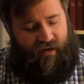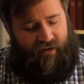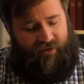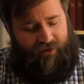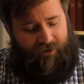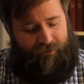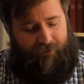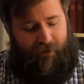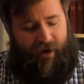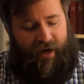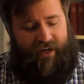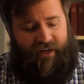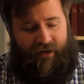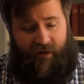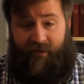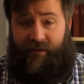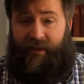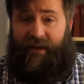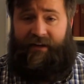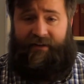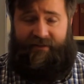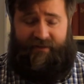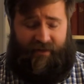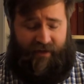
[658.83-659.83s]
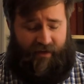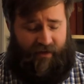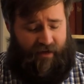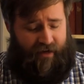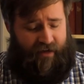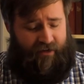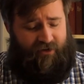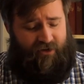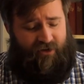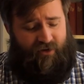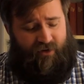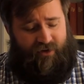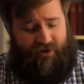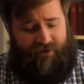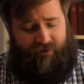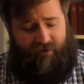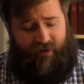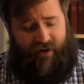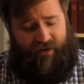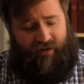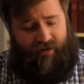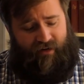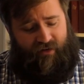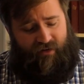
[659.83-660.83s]
the writer, that is a Jewish
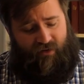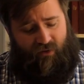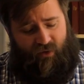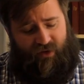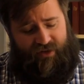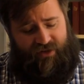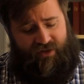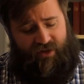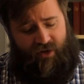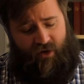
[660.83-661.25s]
writer, was